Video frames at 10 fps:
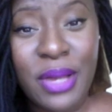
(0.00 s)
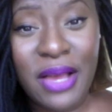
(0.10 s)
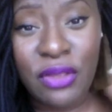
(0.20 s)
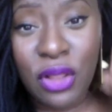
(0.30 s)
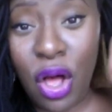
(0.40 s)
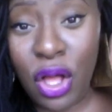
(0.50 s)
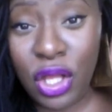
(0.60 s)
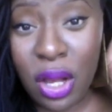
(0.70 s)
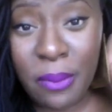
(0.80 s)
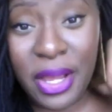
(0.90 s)
have
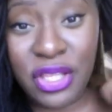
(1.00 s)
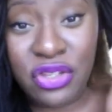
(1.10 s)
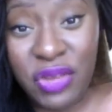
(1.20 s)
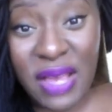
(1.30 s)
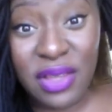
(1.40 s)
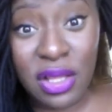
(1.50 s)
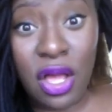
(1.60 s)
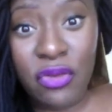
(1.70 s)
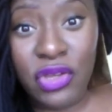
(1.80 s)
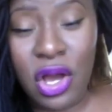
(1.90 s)
long yarn braids, if you have a
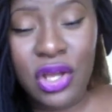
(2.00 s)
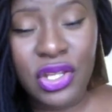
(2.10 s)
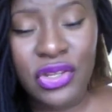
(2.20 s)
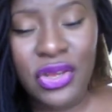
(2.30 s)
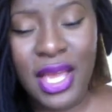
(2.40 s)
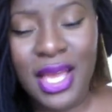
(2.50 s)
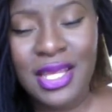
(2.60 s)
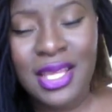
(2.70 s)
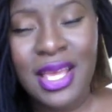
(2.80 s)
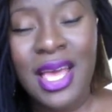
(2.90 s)
lot of yarn in your
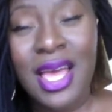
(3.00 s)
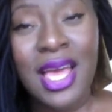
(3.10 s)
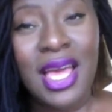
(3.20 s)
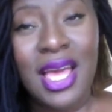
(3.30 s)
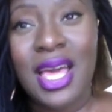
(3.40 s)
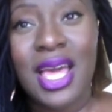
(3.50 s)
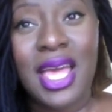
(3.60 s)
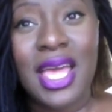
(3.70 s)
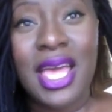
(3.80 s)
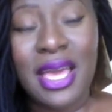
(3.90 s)
hair,
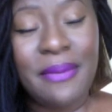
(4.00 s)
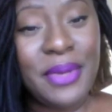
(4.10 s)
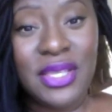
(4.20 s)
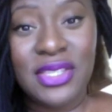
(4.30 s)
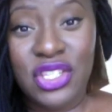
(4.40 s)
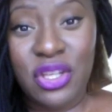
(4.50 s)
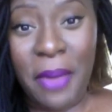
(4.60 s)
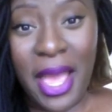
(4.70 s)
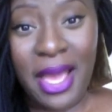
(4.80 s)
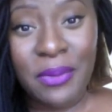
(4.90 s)
it can be such a
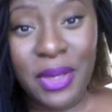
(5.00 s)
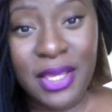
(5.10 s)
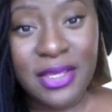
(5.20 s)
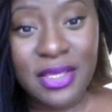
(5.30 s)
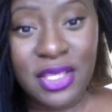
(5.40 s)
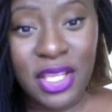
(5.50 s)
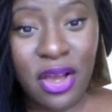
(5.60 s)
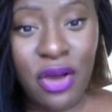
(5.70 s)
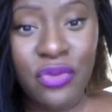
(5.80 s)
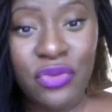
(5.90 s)
pain because the
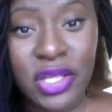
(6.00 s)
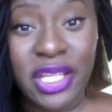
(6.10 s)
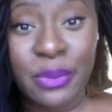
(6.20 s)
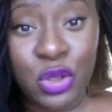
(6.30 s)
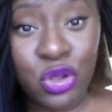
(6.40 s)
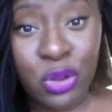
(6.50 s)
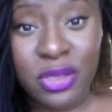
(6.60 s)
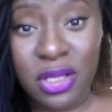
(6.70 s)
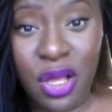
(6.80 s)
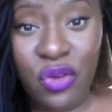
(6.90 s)
yarn really
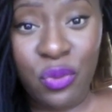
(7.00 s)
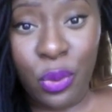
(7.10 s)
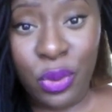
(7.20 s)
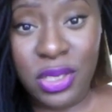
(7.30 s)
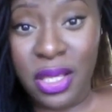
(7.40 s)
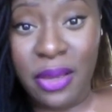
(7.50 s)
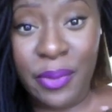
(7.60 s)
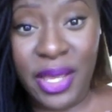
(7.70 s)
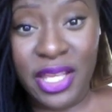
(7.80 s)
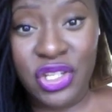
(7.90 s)
absorbs a lot of water
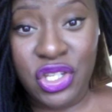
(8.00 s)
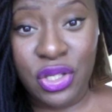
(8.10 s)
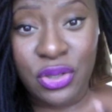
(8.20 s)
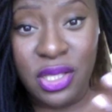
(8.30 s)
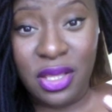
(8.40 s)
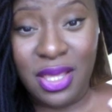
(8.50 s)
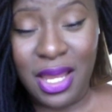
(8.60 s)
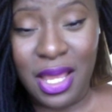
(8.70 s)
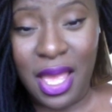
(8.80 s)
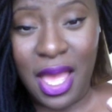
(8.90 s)
compared to
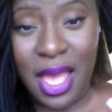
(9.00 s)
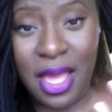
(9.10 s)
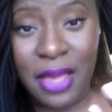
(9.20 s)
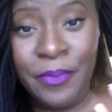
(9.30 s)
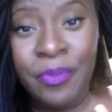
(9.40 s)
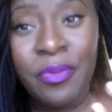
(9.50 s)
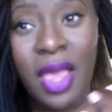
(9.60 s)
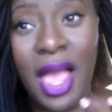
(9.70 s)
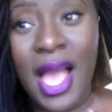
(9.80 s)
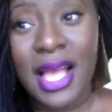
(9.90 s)
synthetic hair,
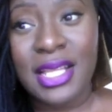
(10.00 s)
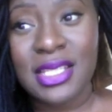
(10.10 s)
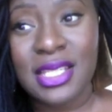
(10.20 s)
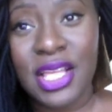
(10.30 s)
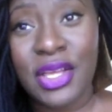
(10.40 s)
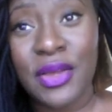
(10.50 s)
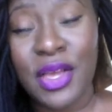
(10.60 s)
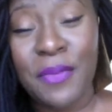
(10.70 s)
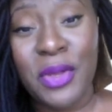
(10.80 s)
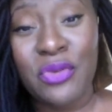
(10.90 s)
and it
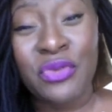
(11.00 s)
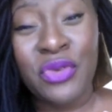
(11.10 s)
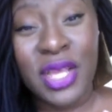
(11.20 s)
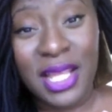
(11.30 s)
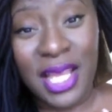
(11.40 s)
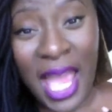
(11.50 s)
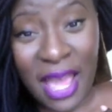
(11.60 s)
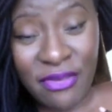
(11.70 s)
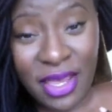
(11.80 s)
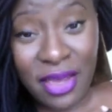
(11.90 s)
can be really
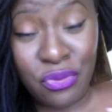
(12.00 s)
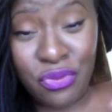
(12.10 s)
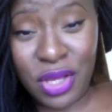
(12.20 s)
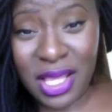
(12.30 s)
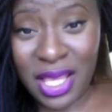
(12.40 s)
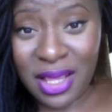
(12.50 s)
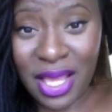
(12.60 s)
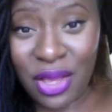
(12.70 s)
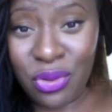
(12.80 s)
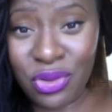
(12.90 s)
heavy and really
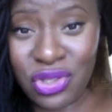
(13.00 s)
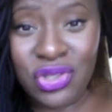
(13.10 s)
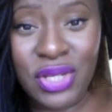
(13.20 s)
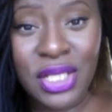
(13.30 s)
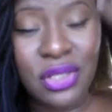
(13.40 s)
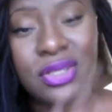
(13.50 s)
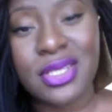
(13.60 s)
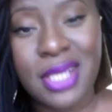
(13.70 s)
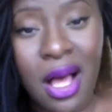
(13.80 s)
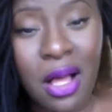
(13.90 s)
like cause a strain on your
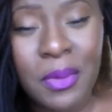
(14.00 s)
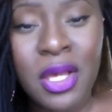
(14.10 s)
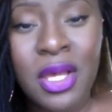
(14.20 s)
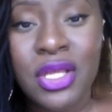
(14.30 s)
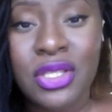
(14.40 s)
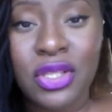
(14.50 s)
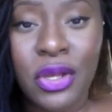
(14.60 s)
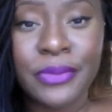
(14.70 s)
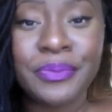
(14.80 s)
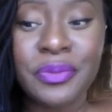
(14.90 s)
scalp.
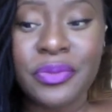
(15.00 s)
So